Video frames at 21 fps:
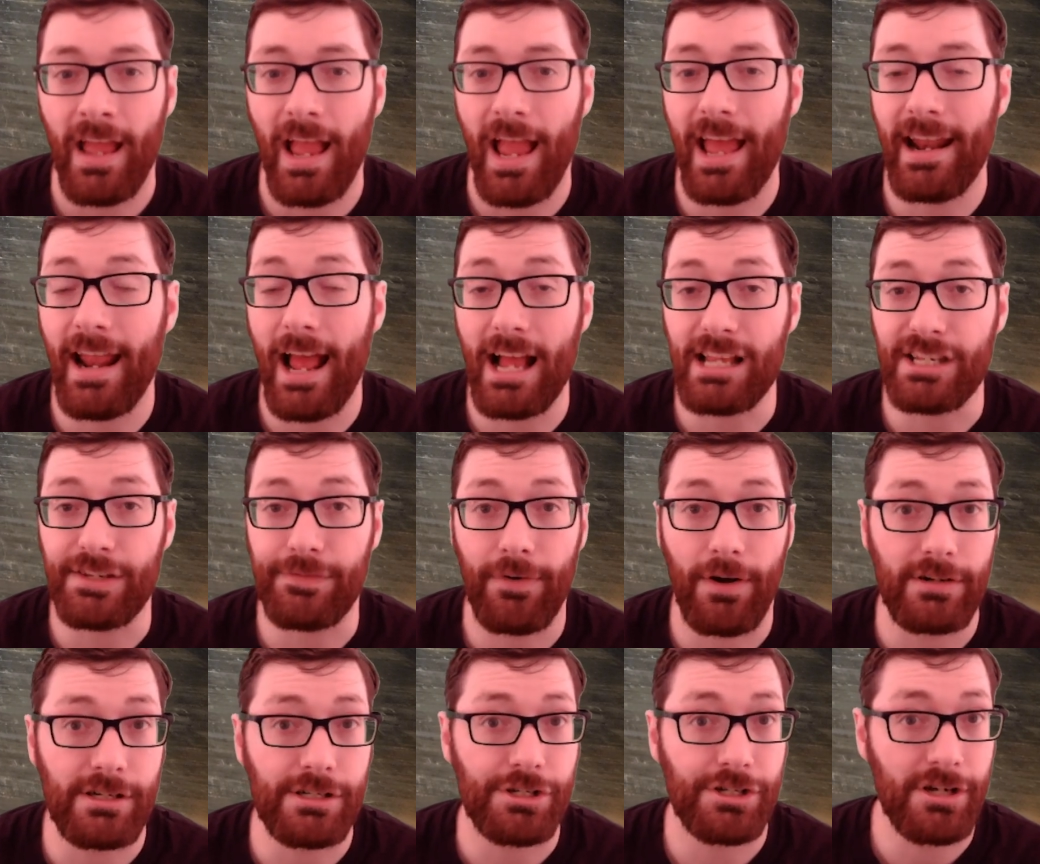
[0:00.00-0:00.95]
And as
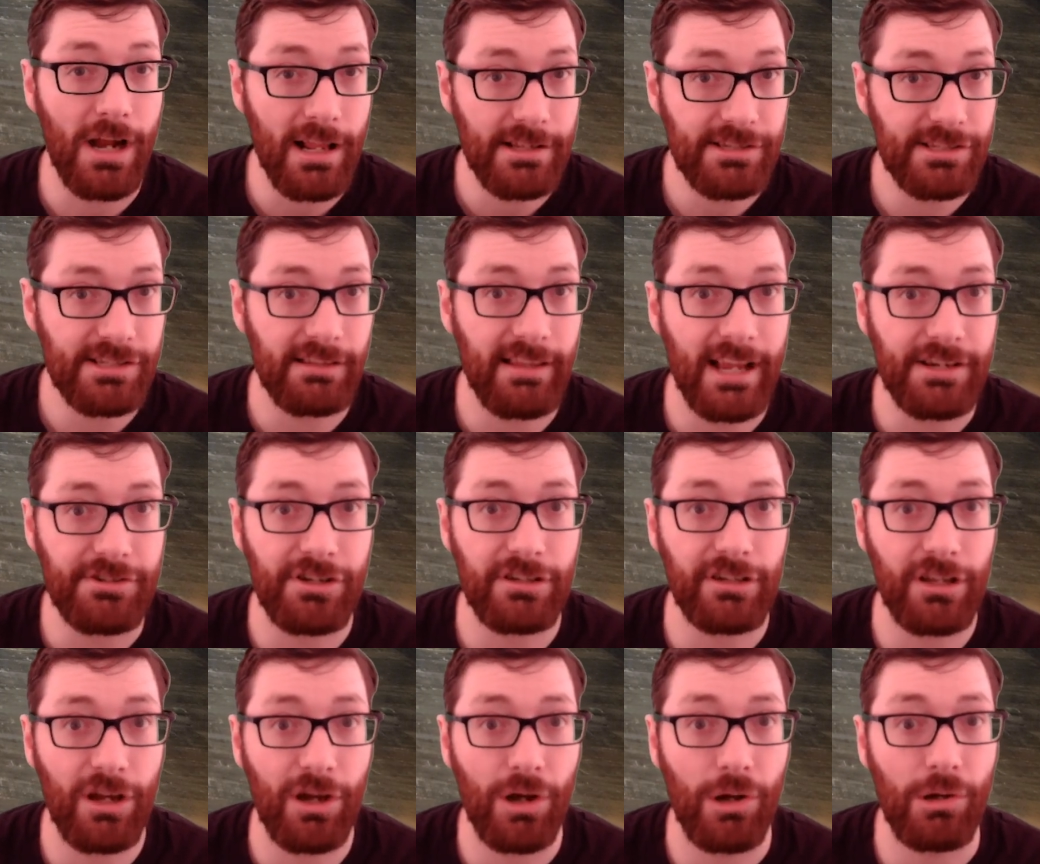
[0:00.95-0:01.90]
far as shot
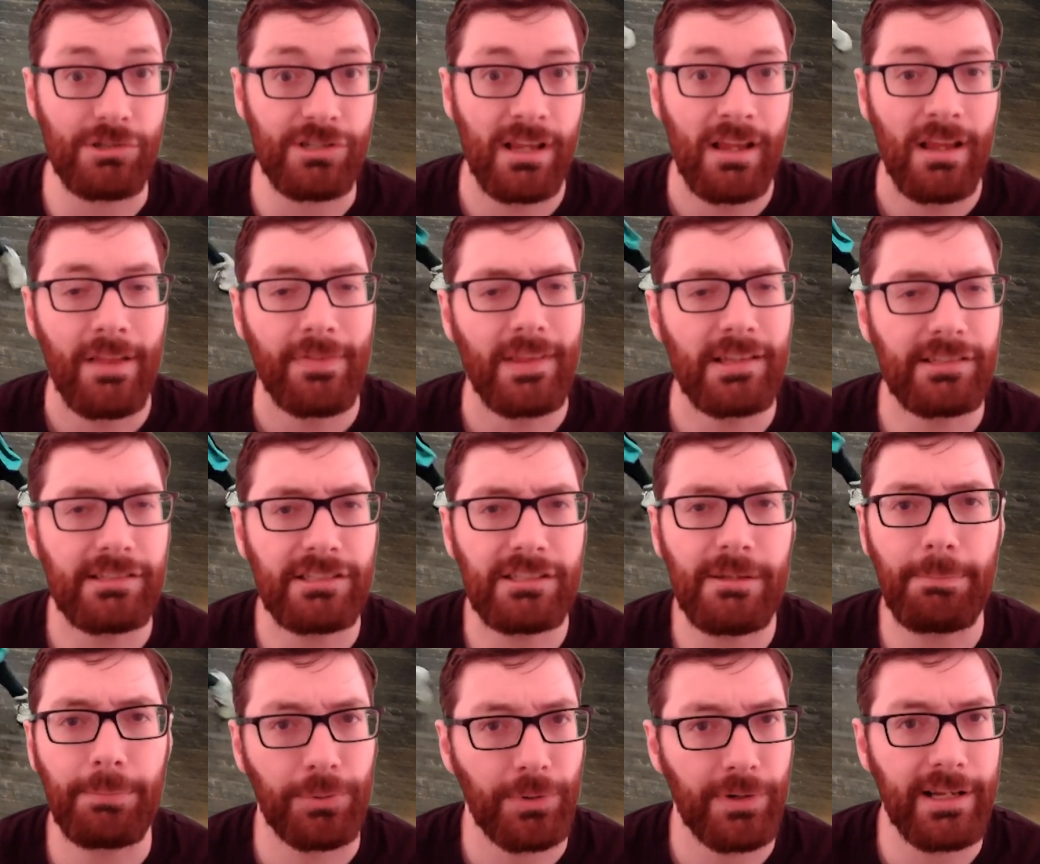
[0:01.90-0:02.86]
selection goes, this is
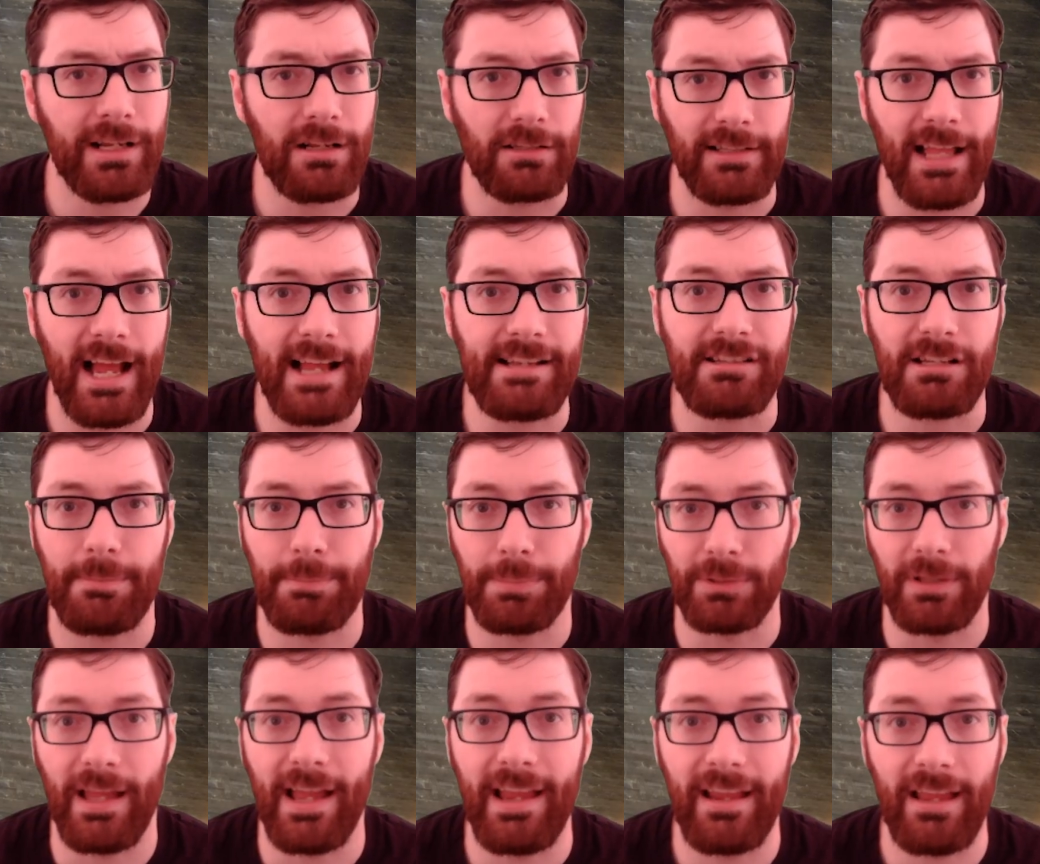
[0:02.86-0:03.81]
a pretty classic
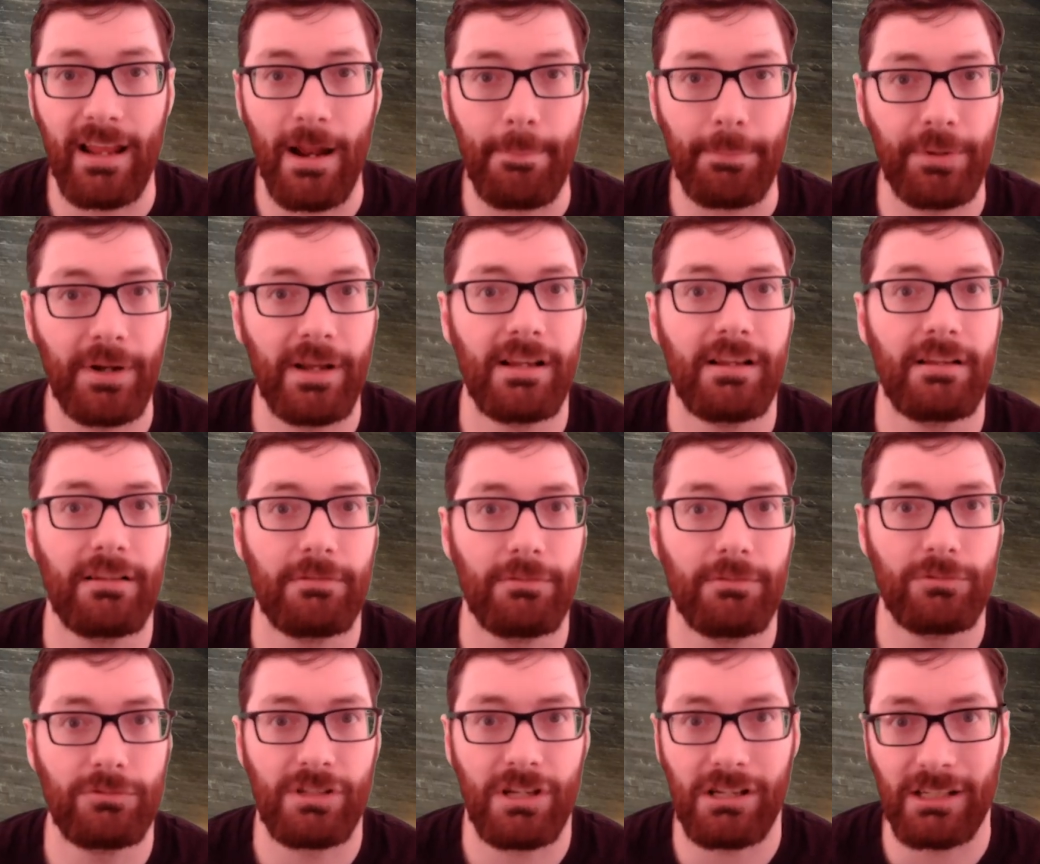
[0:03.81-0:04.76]
play, a pretty
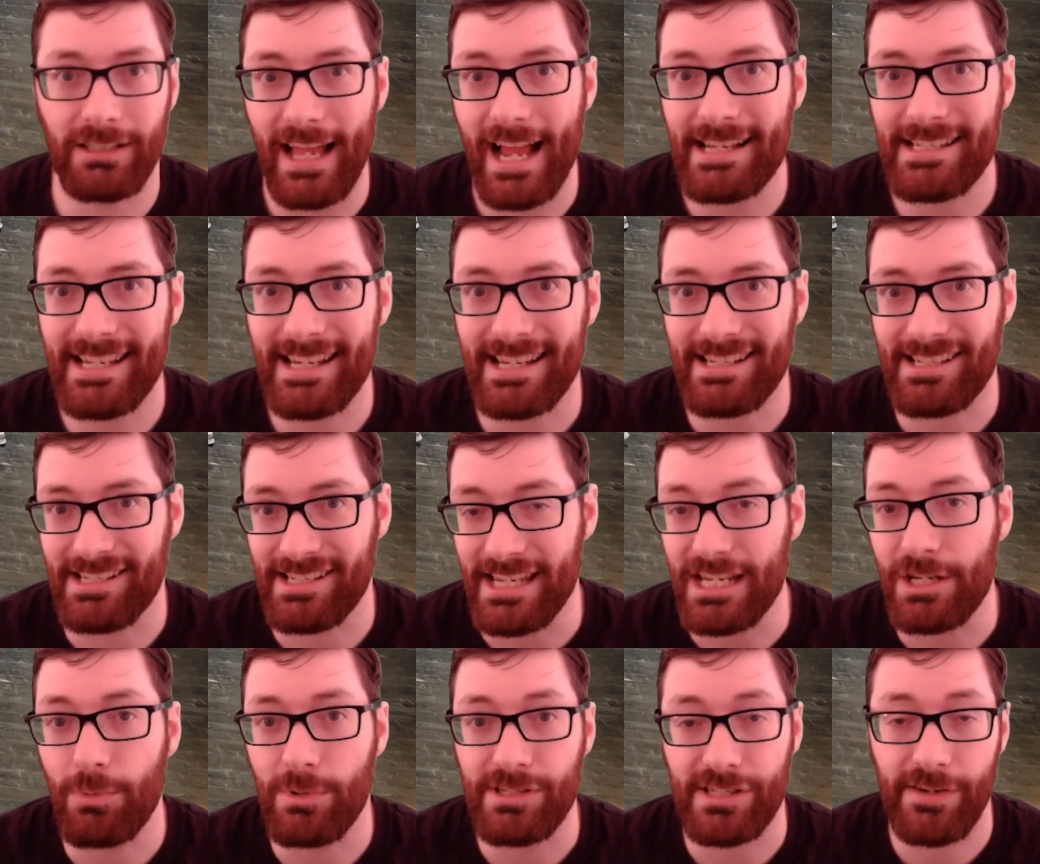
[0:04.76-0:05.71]
classic
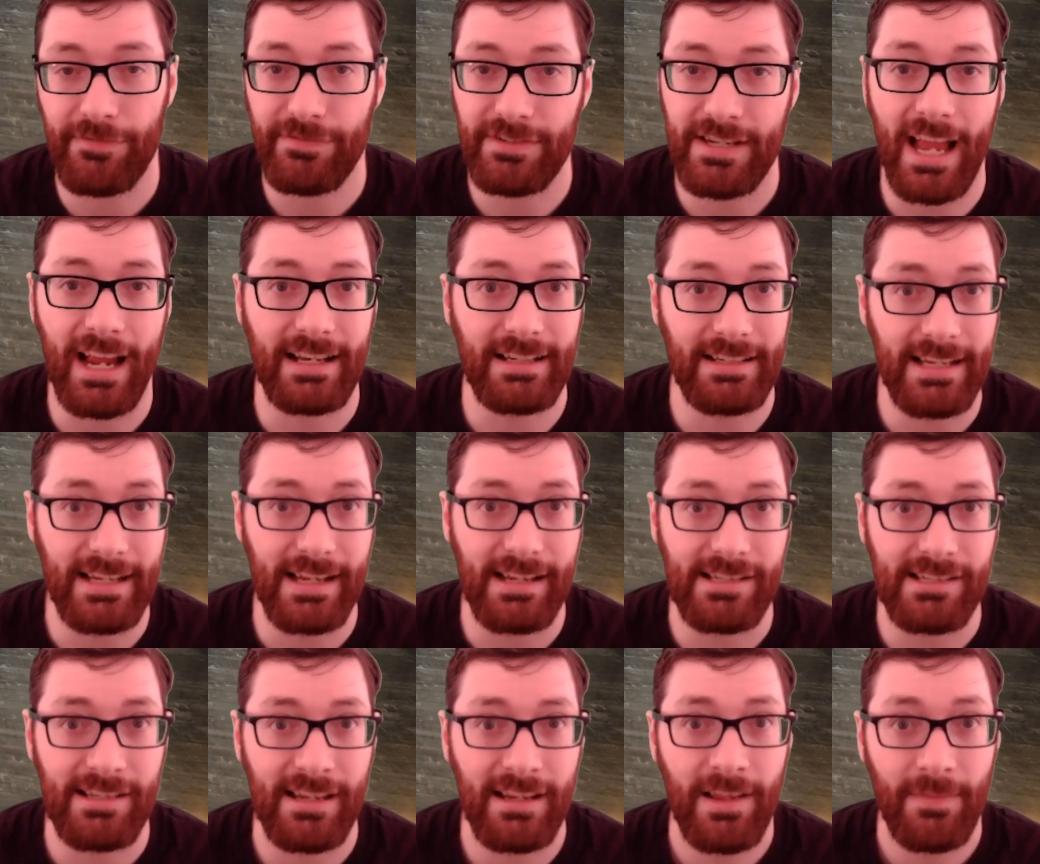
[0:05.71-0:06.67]
sequence of
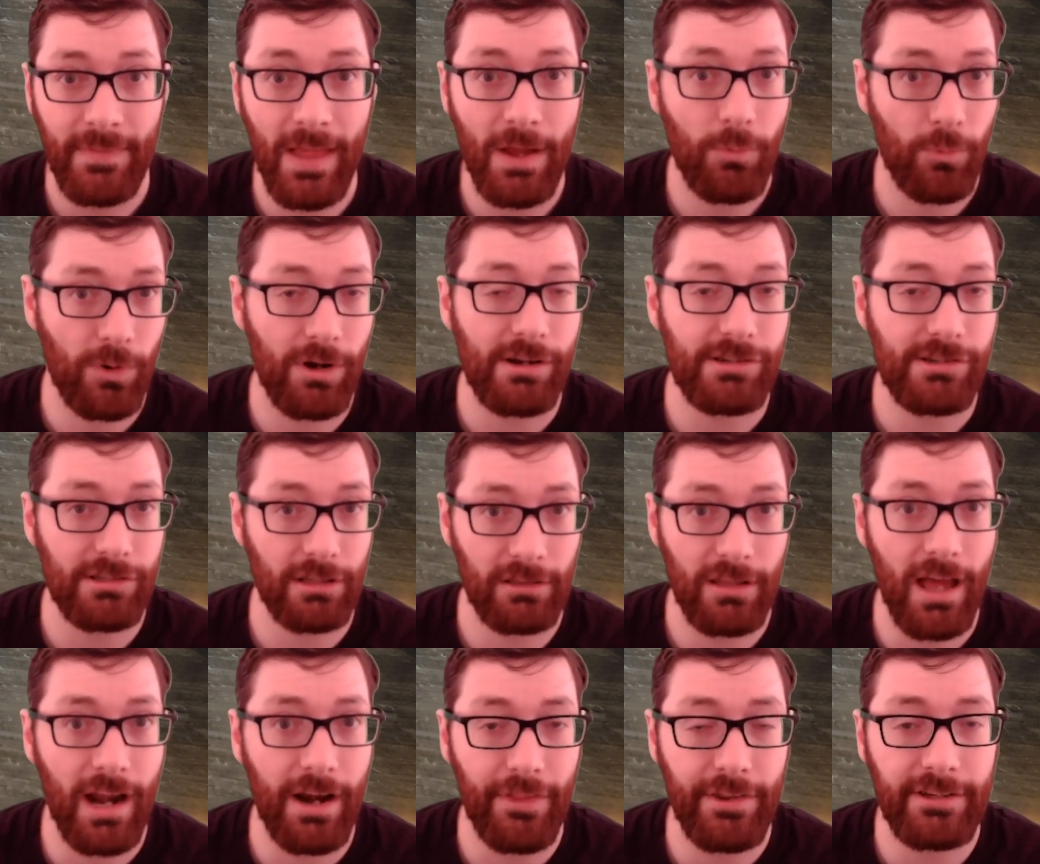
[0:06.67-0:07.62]
techniques that works a
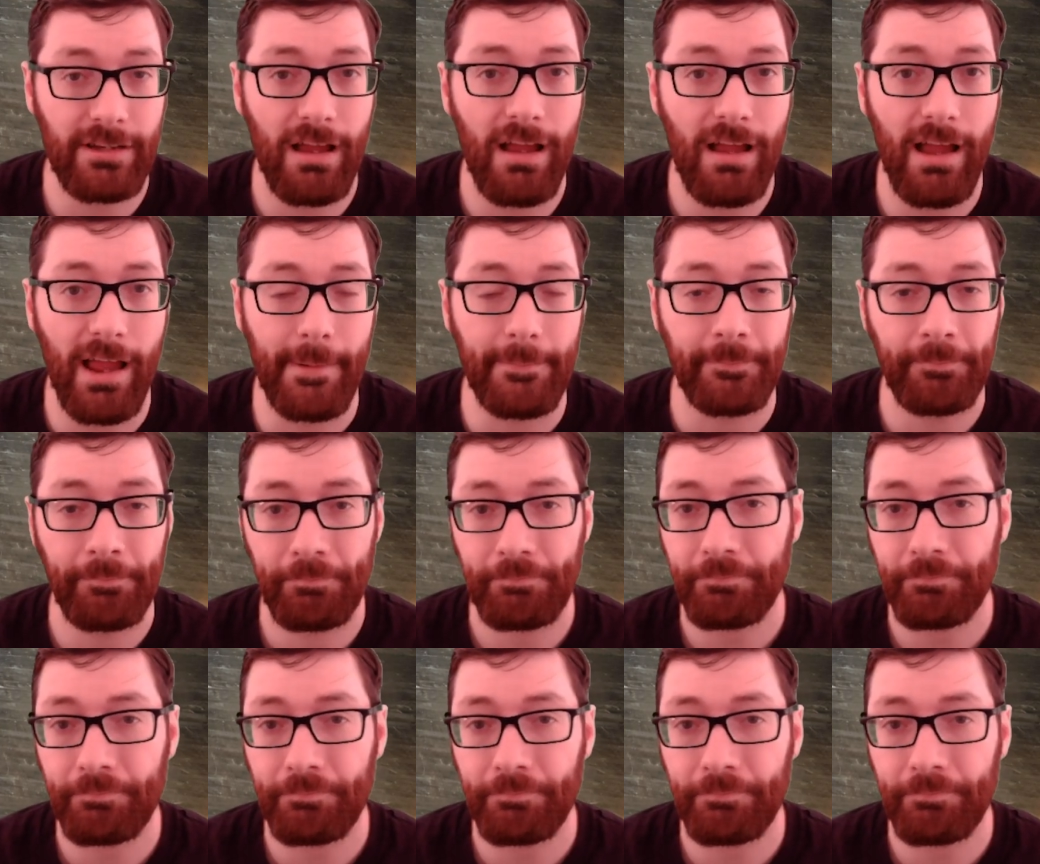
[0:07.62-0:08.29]
lot of the time.